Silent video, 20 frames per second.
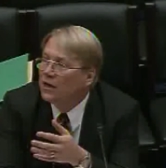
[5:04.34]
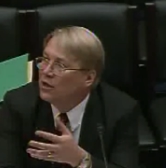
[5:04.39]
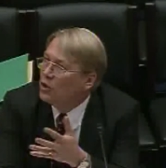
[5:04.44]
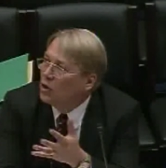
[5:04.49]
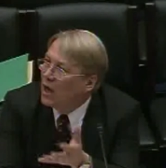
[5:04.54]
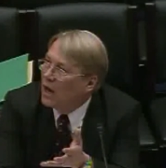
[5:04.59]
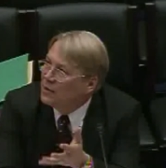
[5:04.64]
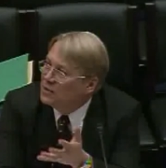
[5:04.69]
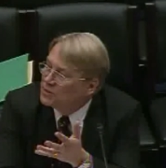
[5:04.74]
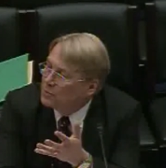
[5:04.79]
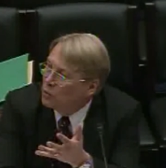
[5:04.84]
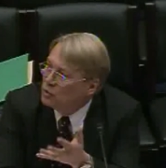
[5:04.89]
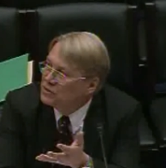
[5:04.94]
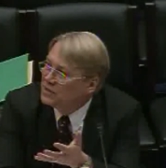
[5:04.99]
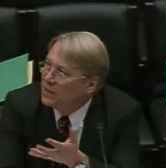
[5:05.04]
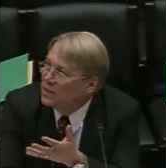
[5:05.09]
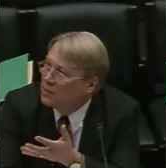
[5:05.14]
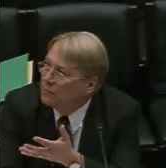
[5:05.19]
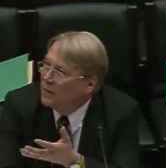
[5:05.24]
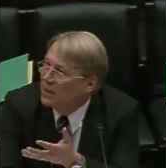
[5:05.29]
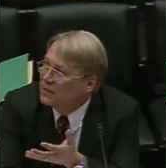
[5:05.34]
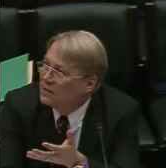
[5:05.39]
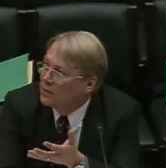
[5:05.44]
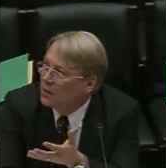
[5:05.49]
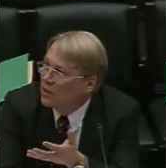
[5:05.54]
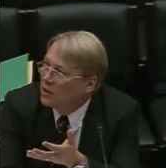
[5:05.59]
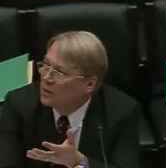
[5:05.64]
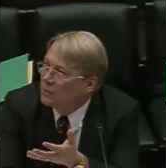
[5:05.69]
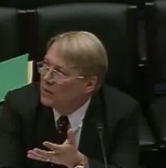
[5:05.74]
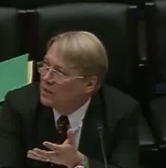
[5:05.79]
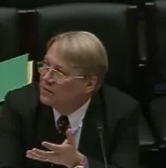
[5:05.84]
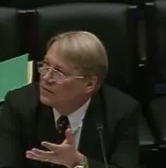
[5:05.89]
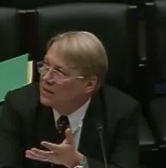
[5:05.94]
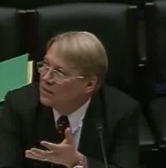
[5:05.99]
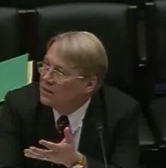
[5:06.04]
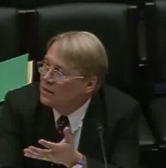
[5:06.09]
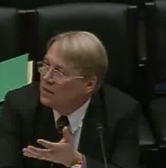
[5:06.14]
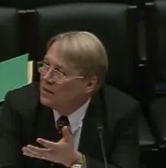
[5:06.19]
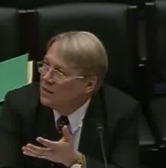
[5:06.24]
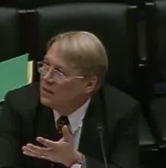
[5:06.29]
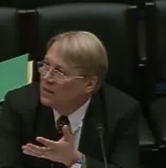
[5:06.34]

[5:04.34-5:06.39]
I suppose they could make the argument that